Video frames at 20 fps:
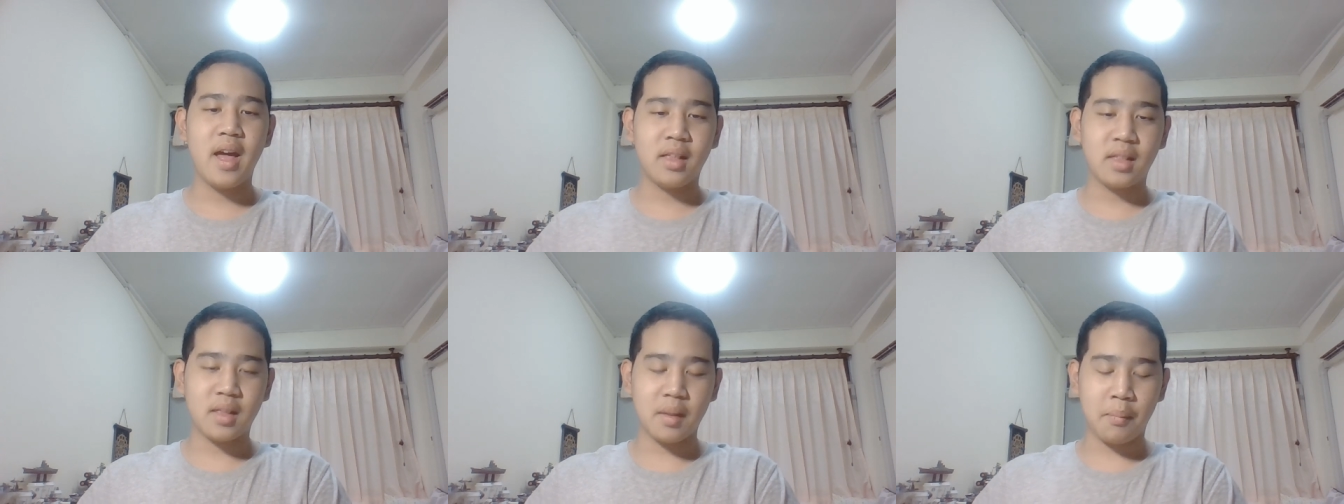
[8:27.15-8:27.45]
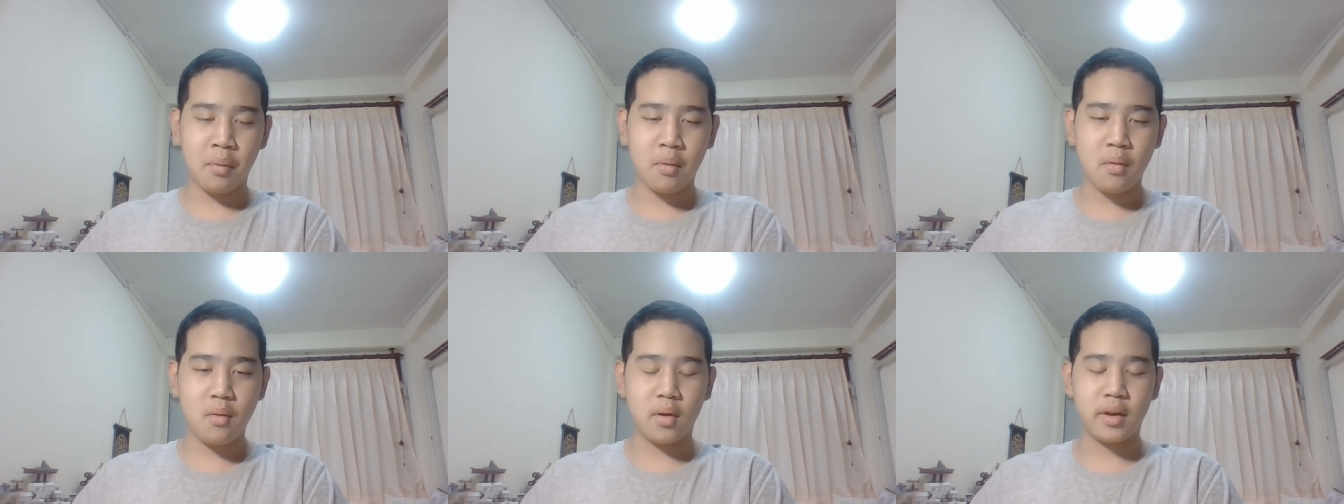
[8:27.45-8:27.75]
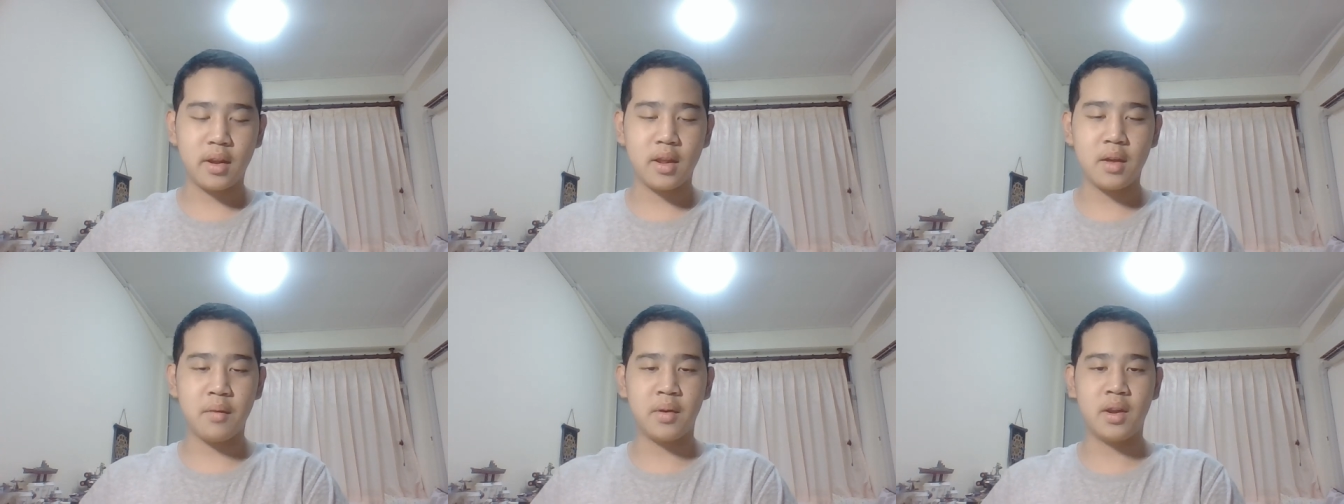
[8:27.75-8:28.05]

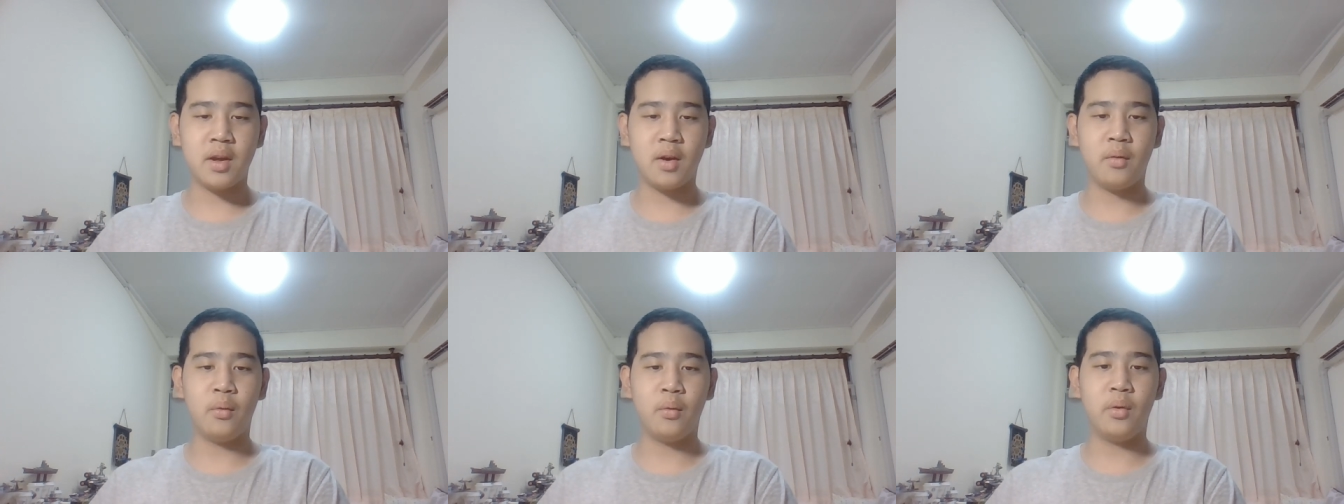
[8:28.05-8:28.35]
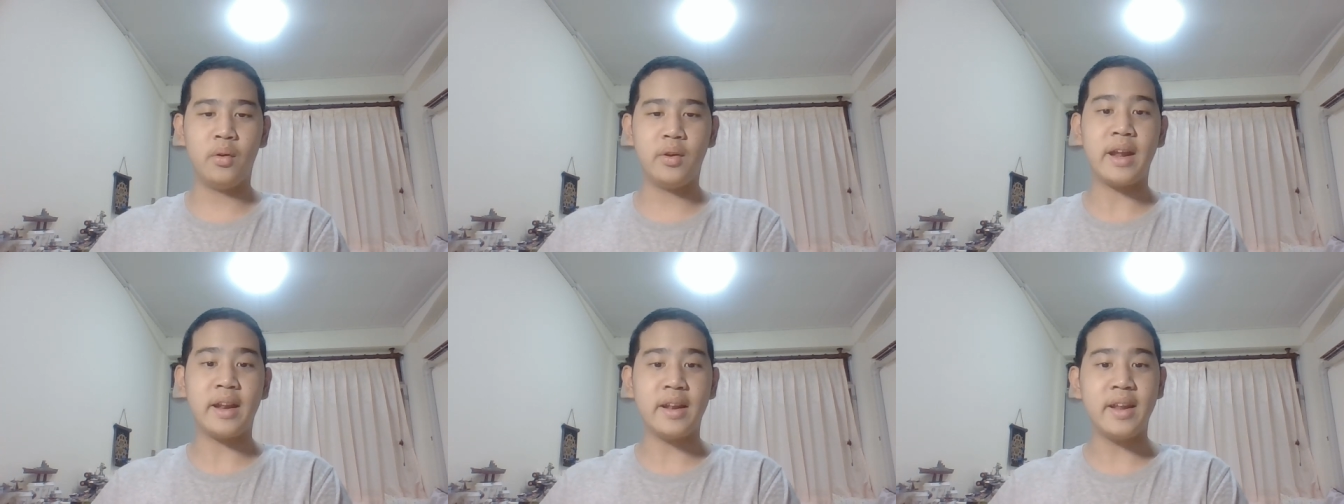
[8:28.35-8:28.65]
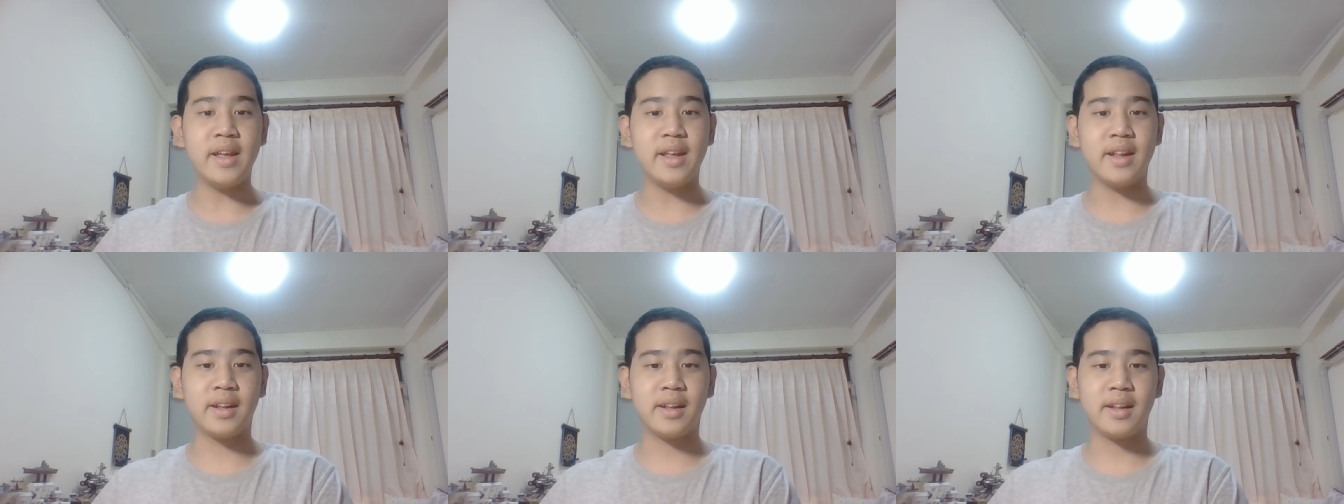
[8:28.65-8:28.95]
support even though they
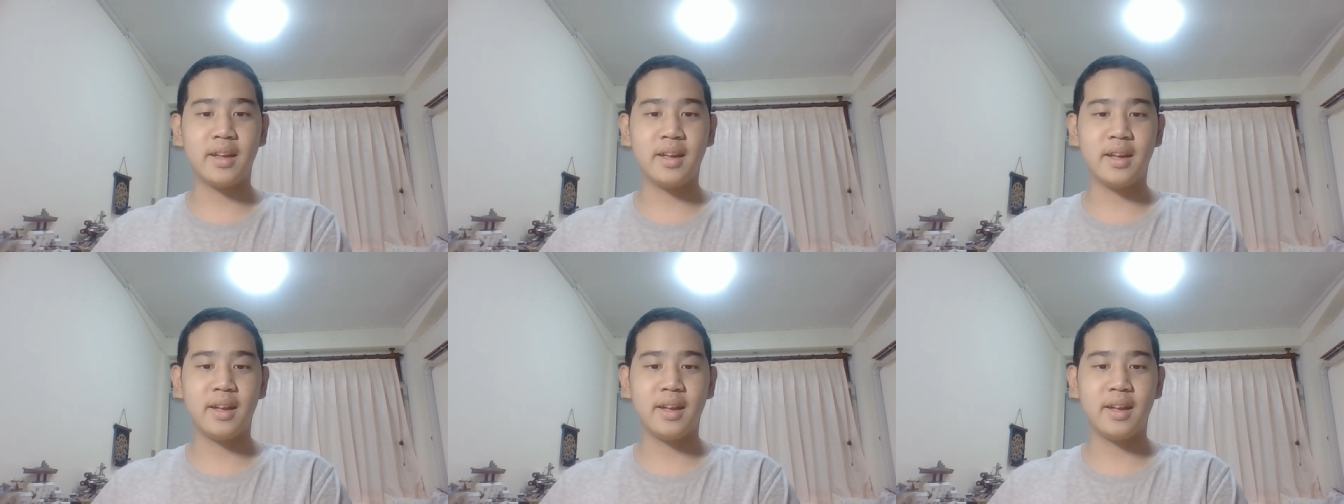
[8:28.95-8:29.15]
did.